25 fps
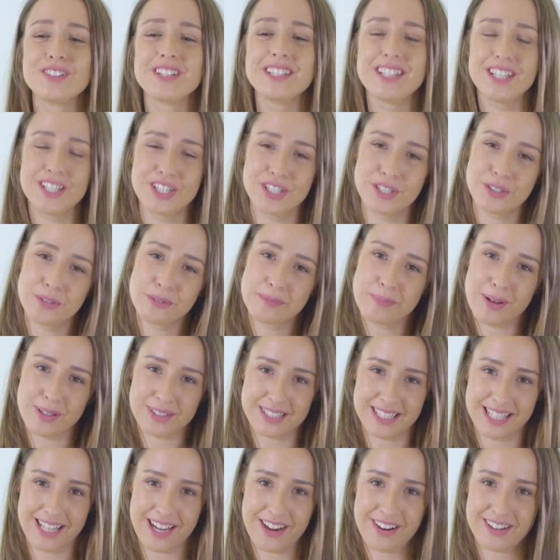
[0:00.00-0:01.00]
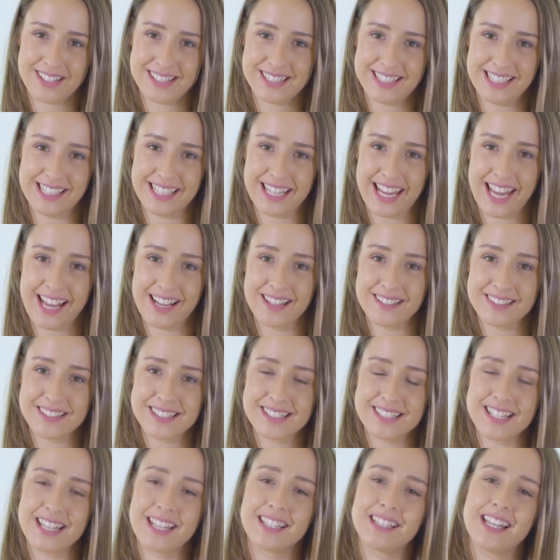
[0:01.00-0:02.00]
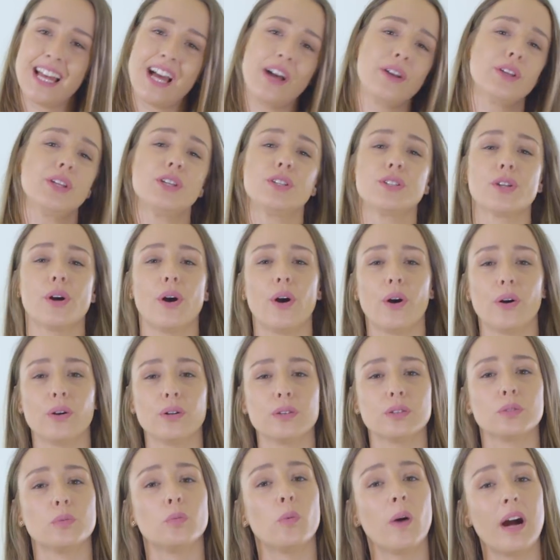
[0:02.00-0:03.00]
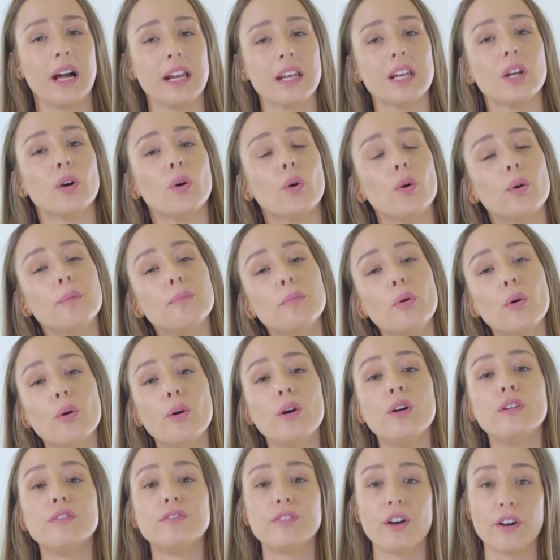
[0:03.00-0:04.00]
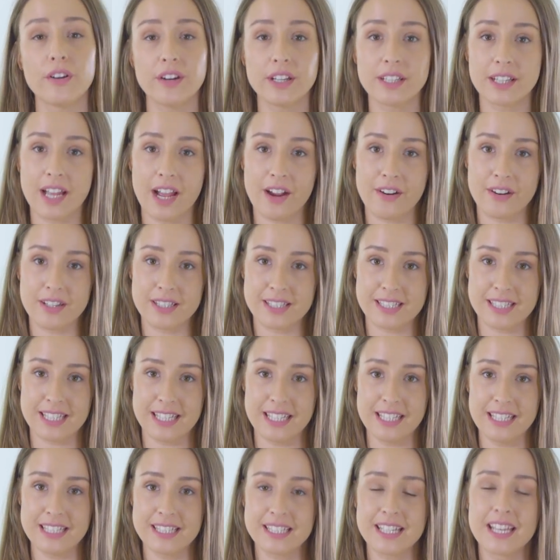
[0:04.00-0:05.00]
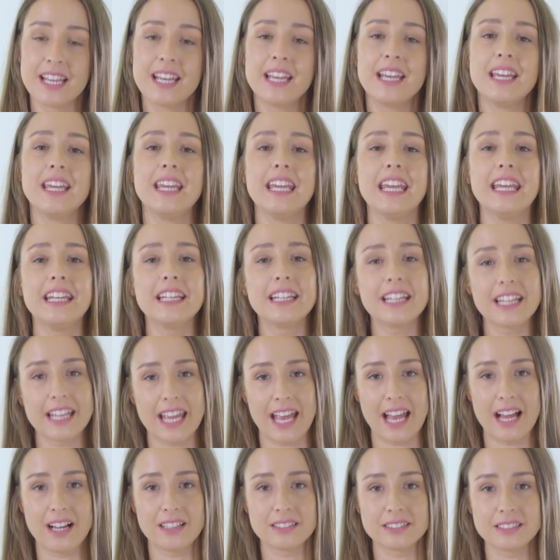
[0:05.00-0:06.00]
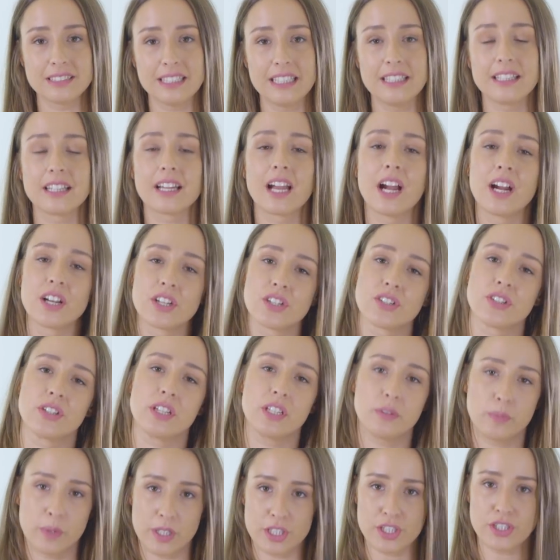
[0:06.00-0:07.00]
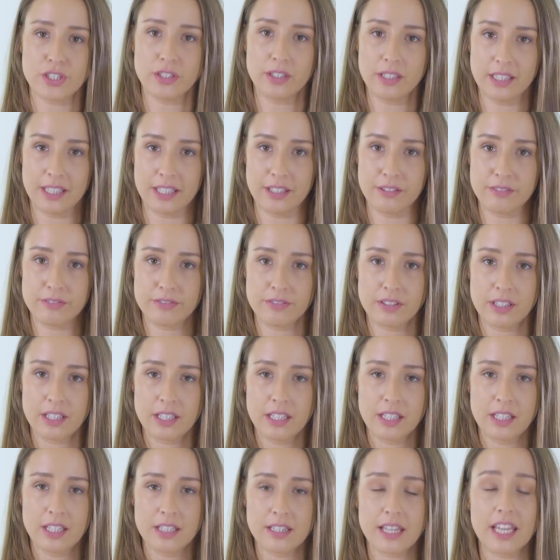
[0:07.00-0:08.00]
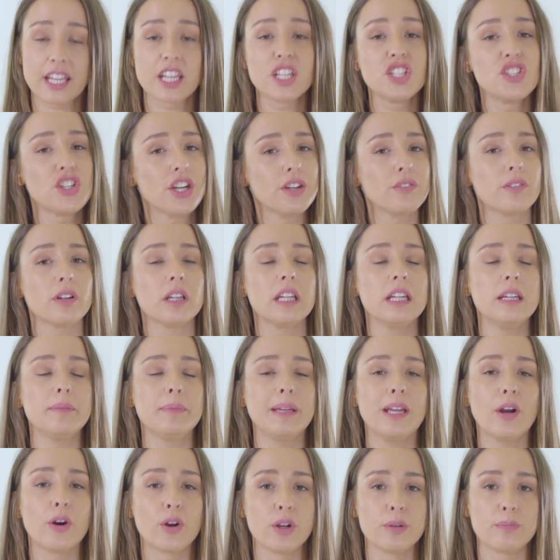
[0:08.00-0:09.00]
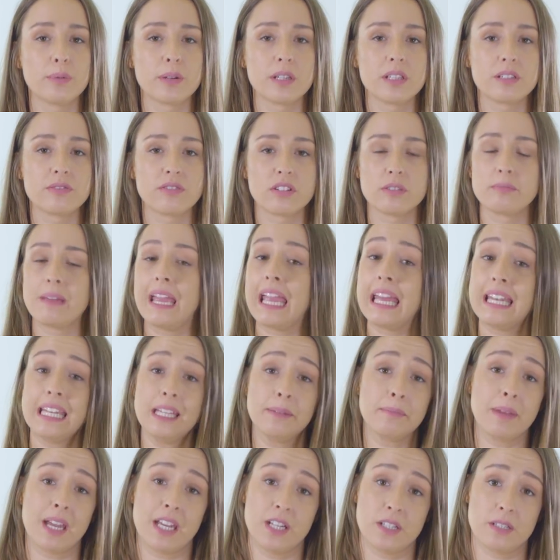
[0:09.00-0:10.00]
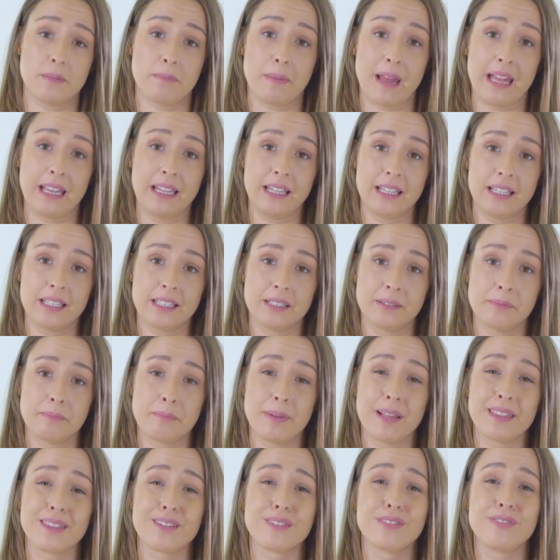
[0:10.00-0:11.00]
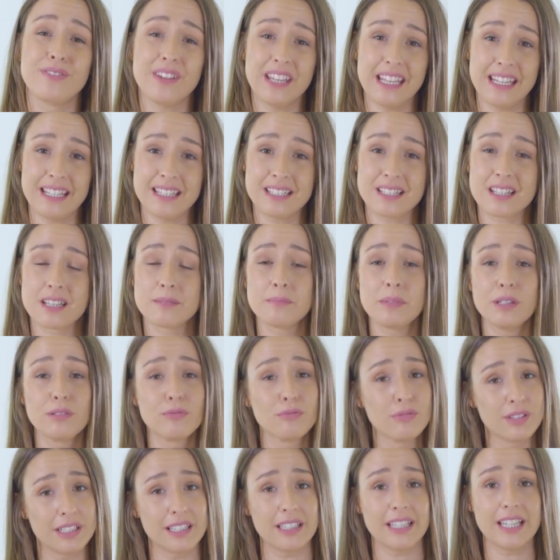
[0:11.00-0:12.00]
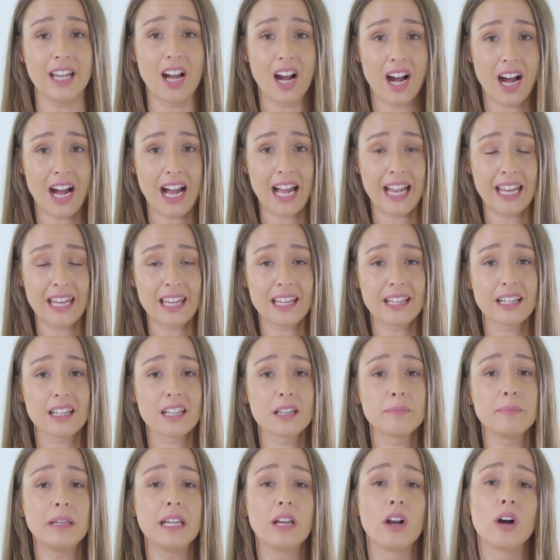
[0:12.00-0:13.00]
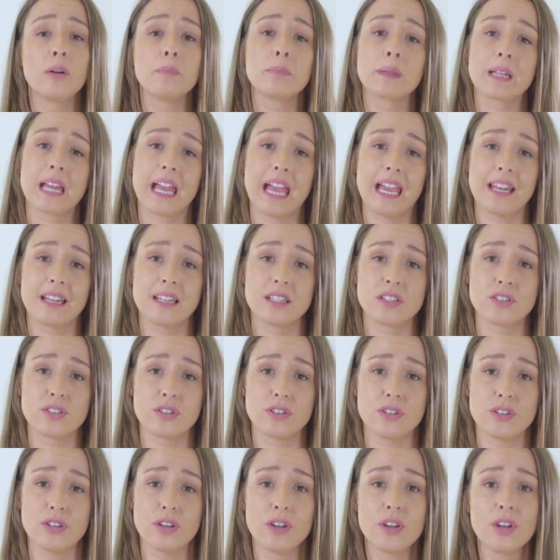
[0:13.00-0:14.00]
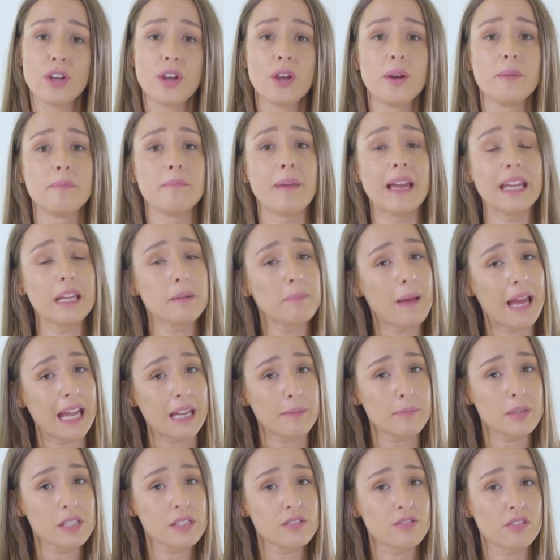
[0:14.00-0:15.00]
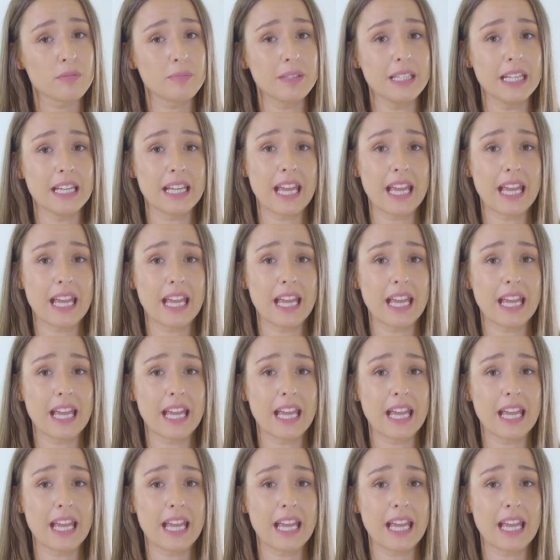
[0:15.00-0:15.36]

Traditional multi-currency accounts allow you to hold one or more foreign currencies in an account in the country in which you live. They can generally be opened from any major bank, but the fees can be really high and it can be complicated to make payments from the